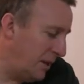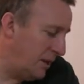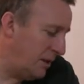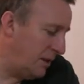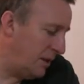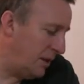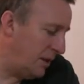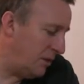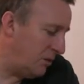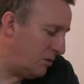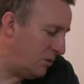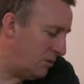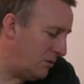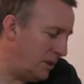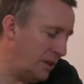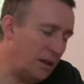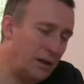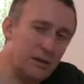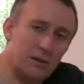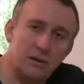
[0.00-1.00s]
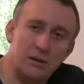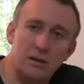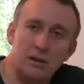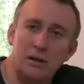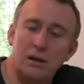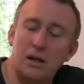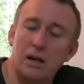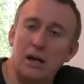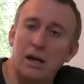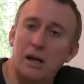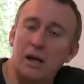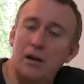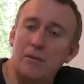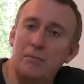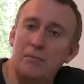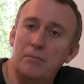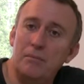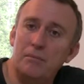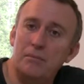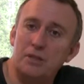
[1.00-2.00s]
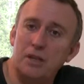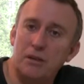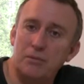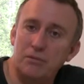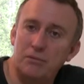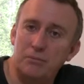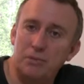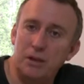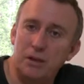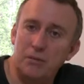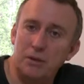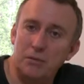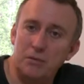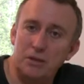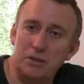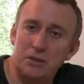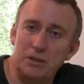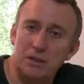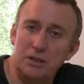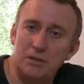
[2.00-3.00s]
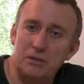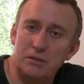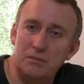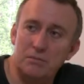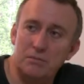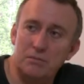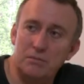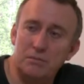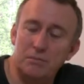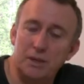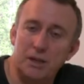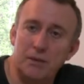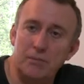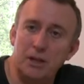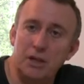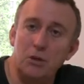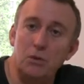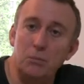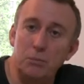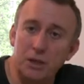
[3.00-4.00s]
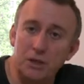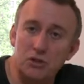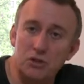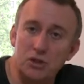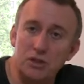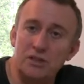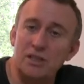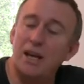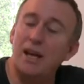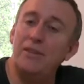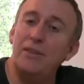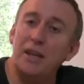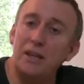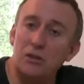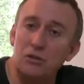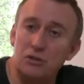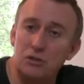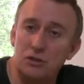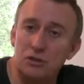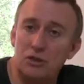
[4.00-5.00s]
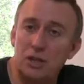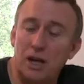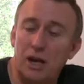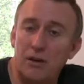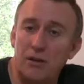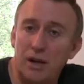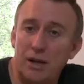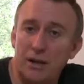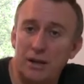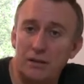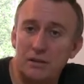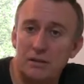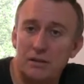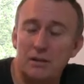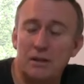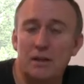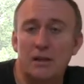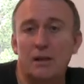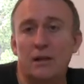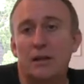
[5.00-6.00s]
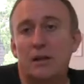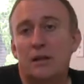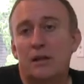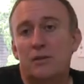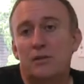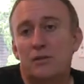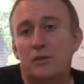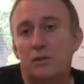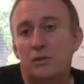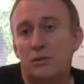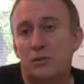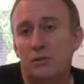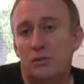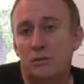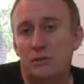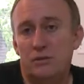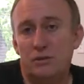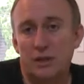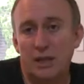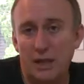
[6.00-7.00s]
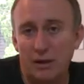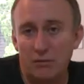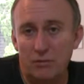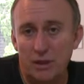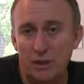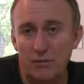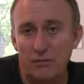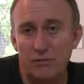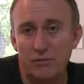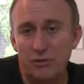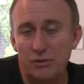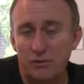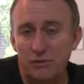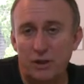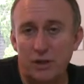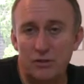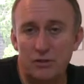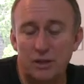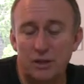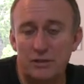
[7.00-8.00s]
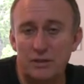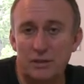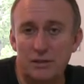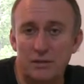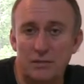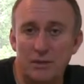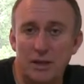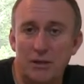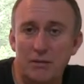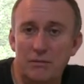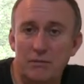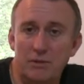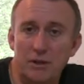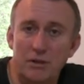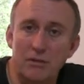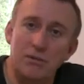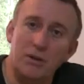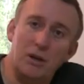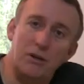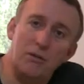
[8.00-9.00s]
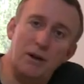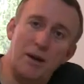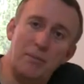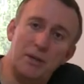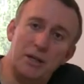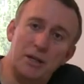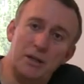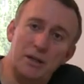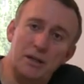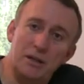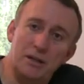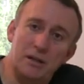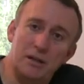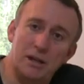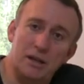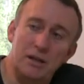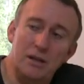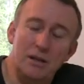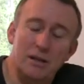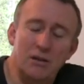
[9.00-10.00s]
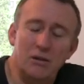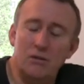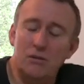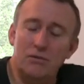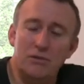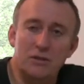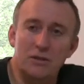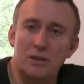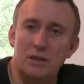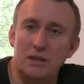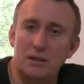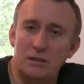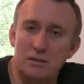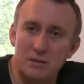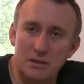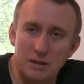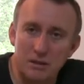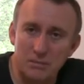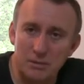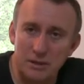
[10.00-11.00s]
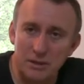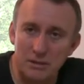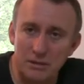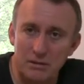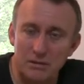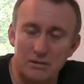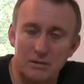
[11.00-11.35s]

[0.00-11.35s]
Now, the other type of bulimic we see is bulimic who binges and then uses diuretics to flush their system out very, very rapidly. And obviously, terribly